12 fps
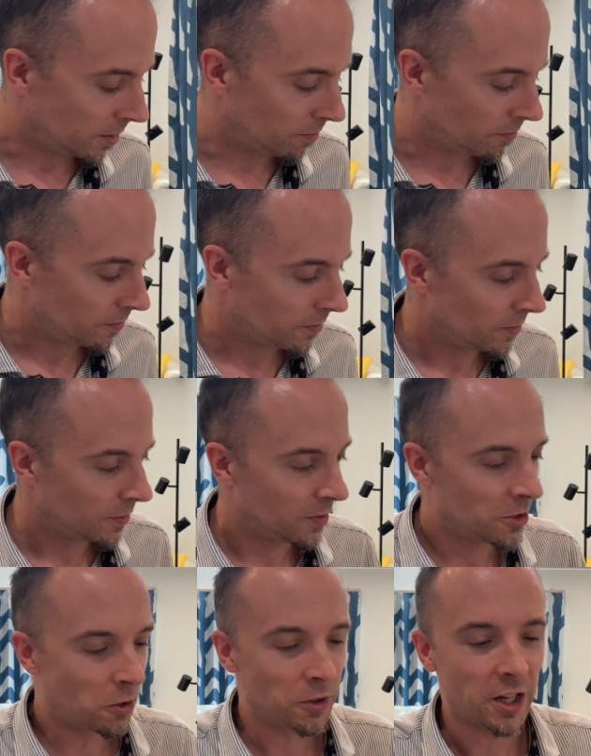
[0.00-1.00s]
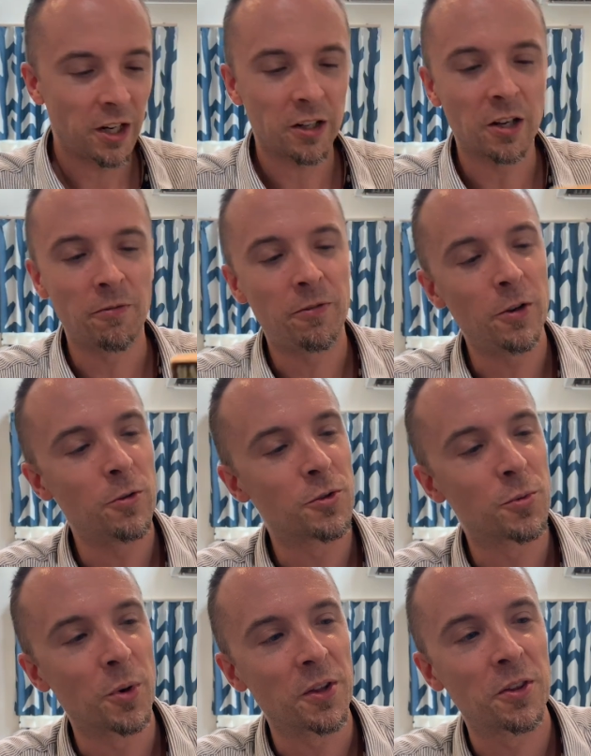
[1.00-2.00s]
Don't get it
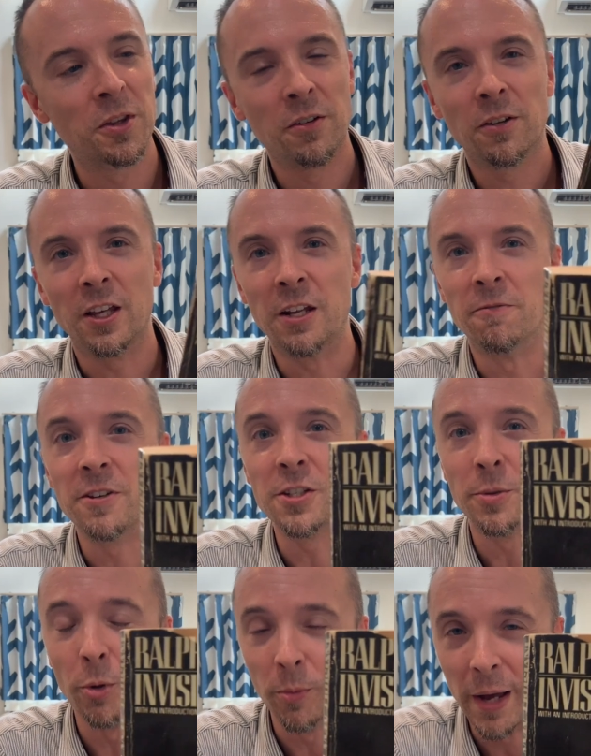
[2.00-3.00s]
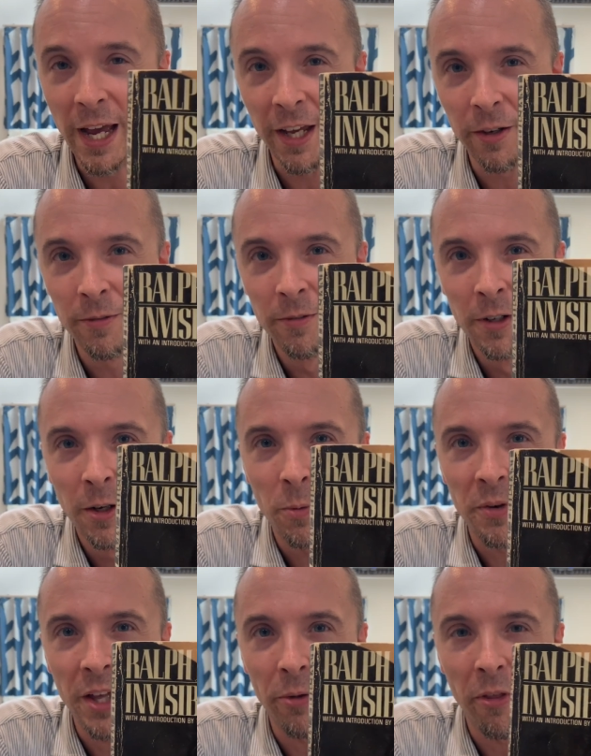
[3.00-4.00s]
confused with Invisible Man,
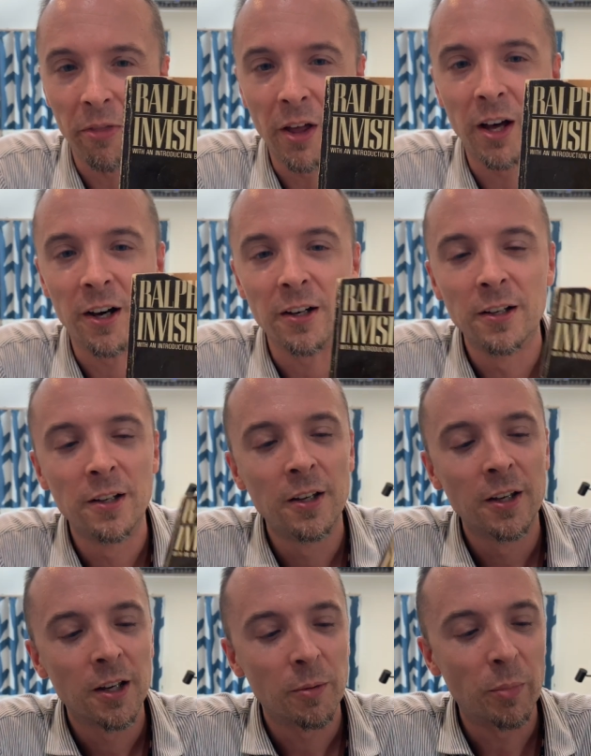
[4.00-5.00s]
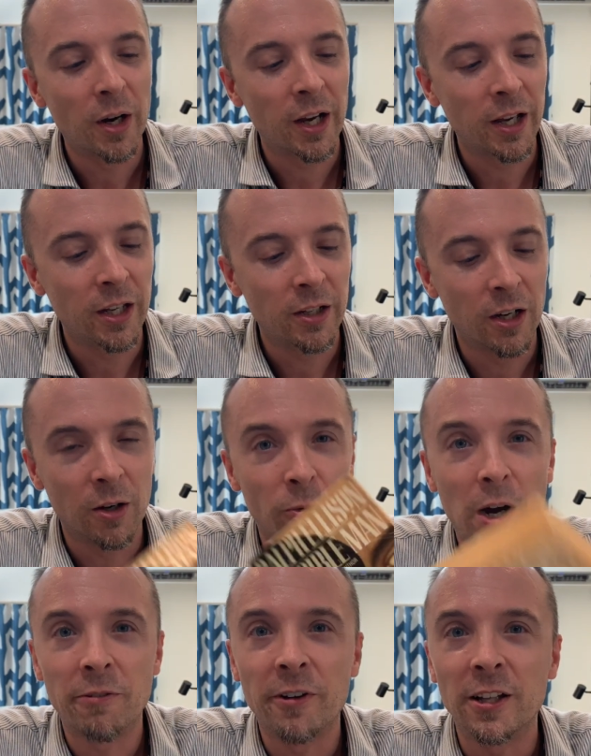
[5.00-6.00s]
without the,
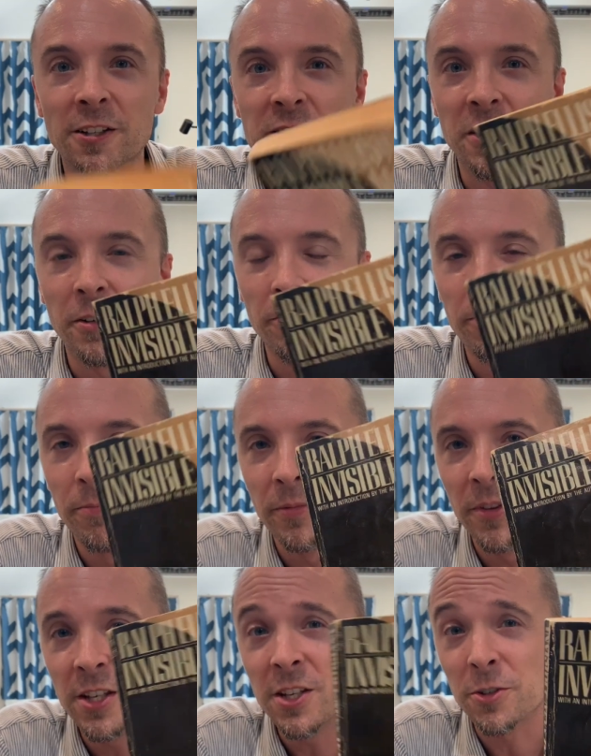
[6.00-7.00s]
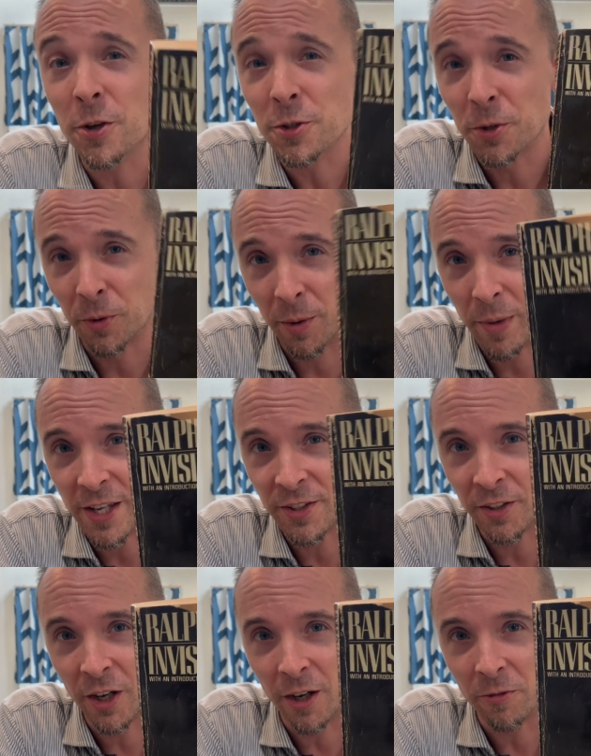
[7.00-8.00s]
by Ralph Ellison. This is also an
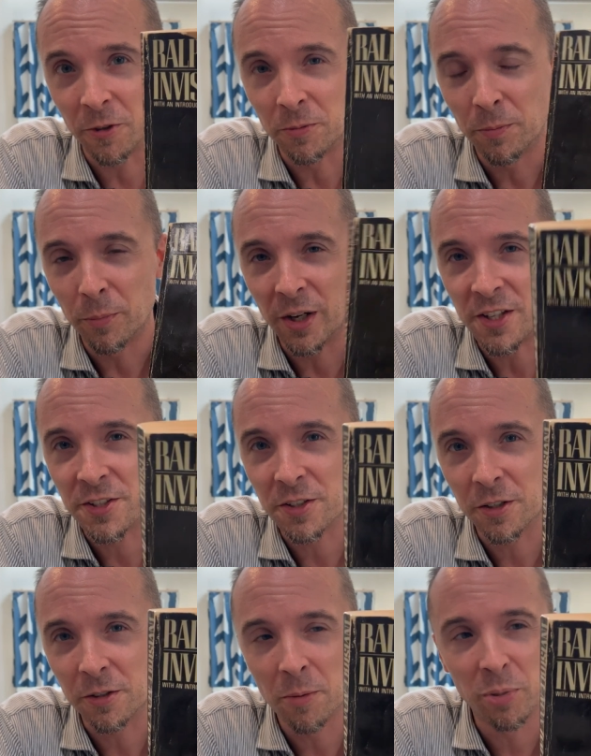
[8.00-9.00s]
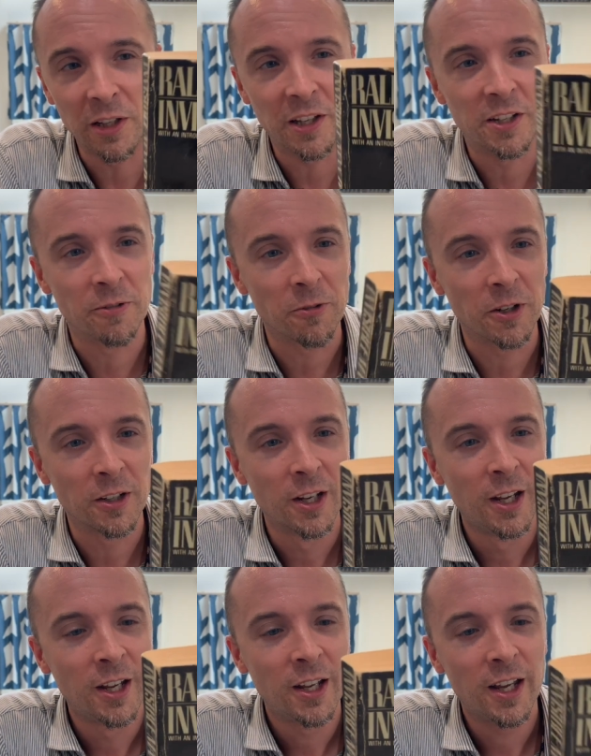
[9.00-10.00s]
amazing novel, but it's completely
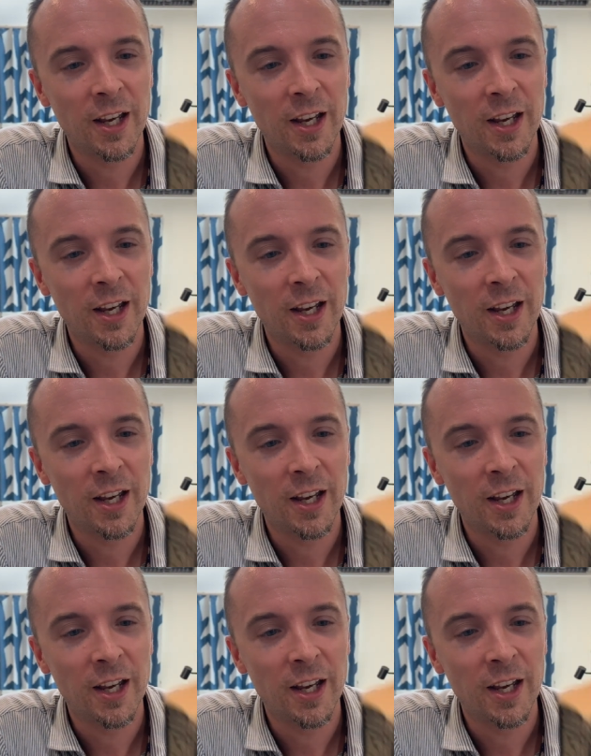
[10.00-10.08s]
different.